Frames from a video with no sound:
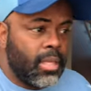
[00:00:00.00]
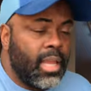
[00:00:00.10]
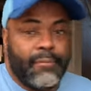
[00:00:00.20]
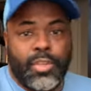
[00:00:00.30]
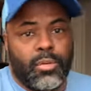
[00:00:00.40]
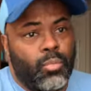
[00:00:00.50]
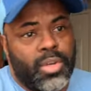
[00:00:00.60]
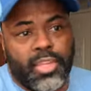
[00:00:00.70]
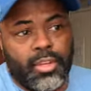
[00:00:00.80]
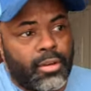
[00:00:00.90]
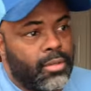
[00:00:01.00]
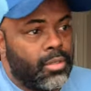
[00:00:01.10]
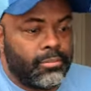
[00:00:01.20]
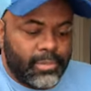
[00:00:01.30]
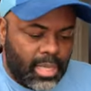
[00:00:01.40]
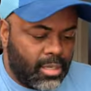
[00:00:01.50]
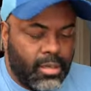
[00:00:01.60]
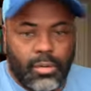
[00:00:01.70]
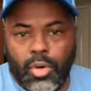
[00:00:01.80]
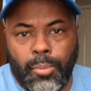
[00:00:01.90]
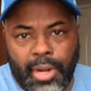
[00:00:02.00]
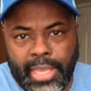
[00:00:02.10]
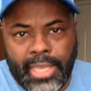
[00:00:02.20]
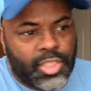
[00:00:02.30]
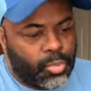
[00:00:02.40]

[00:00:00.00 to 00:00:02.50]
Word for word: if you're whether you're I don't know Uber Eats,